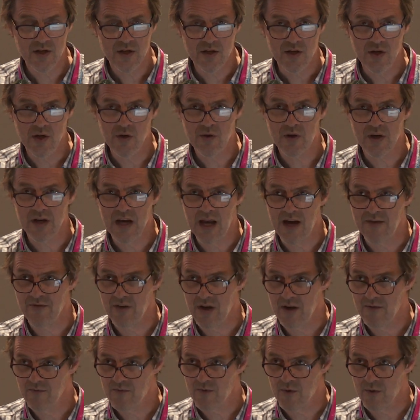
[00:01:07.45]
you can have an
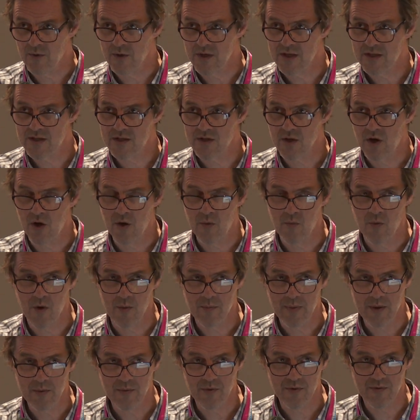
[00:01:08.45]
influence on
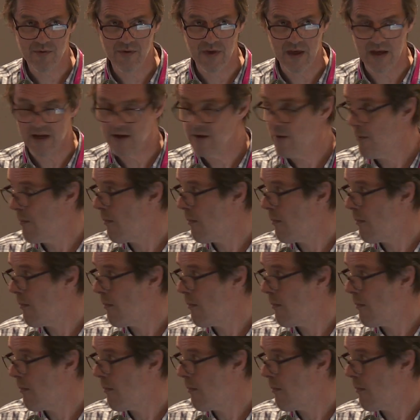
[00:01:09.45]
what people think.